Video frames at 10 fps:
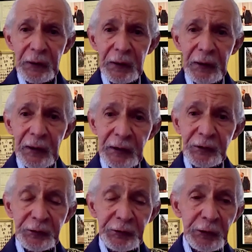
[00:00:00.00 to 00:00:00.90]
and
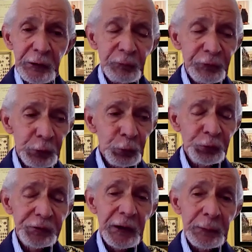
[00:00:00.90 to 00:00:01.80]
their views
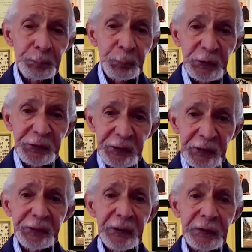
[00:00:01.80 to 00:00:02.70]
and
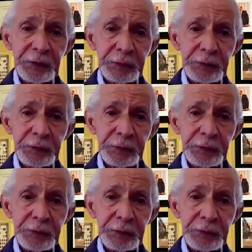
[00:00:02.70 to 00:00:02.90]
position